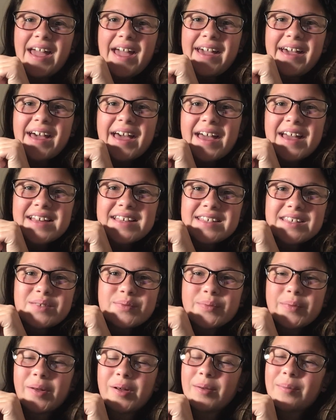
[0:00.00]
Hey guys,
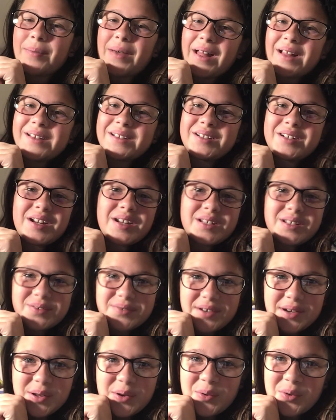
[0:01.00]
welcome back to
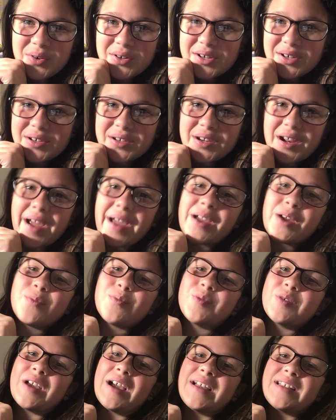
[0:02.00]
Jenna's Reading Corner. I
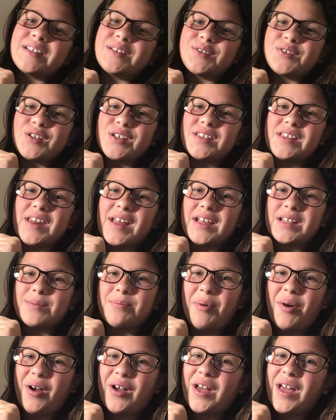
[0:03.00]
hope you guys enjoyed today's
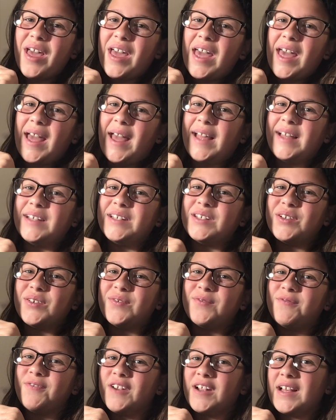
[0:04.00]
book and
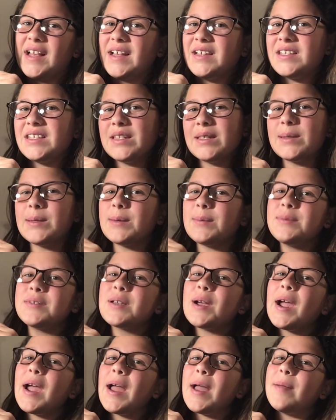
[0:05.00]
don't forget to
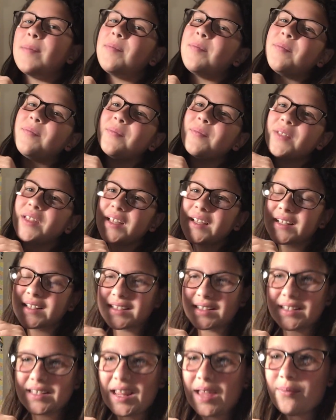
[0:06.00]
subscribe.
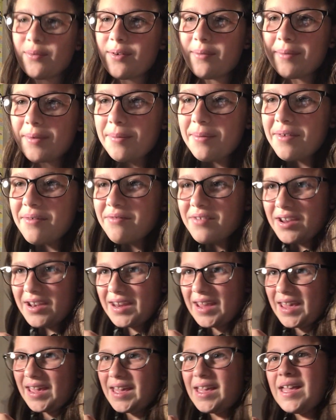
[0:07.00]
Today we will be
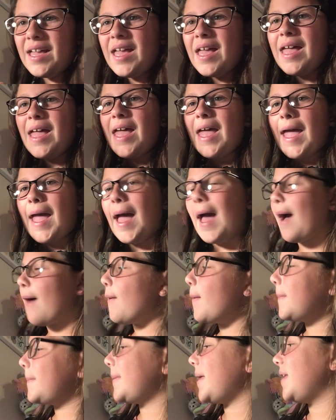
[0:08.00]
reading
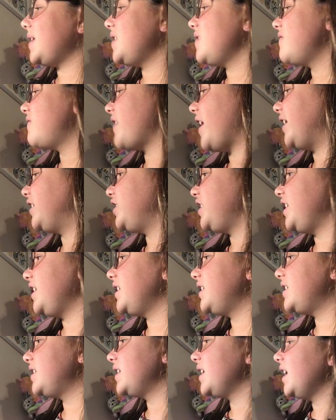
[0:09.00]
How Many
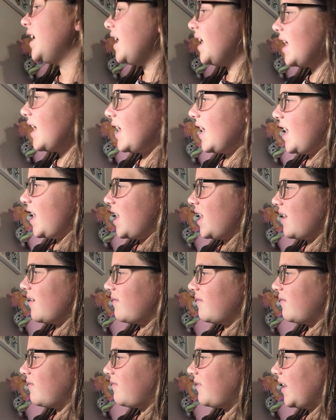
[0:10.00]
Veggies, a
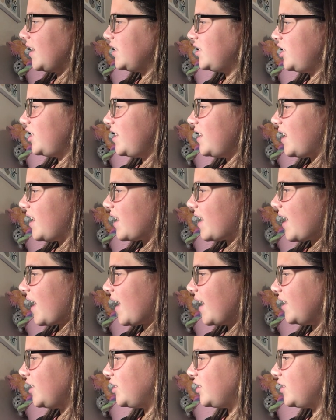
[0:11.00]
veggie
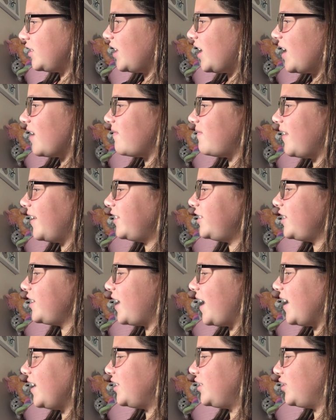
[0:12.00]
a
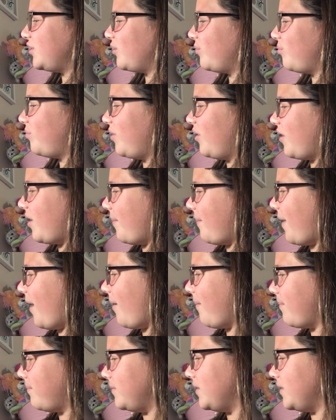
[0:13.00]
educational book about